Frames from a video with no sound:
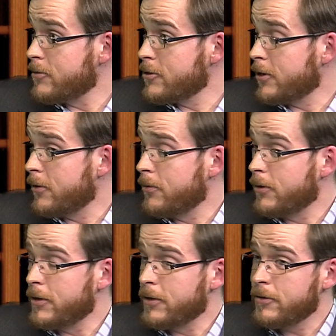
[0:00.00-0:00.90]

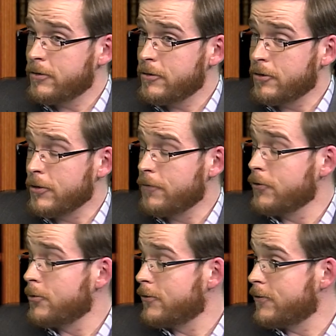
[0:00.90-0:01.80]
So looking
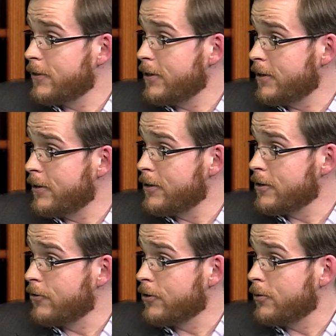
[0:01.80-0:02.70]
forward to the
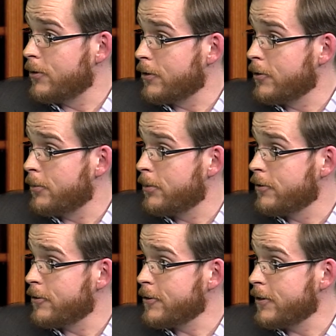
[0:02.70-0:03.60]
Cricket World Cup
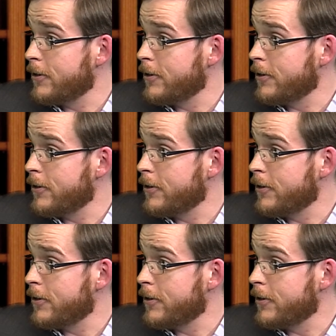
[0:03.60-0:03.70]
that's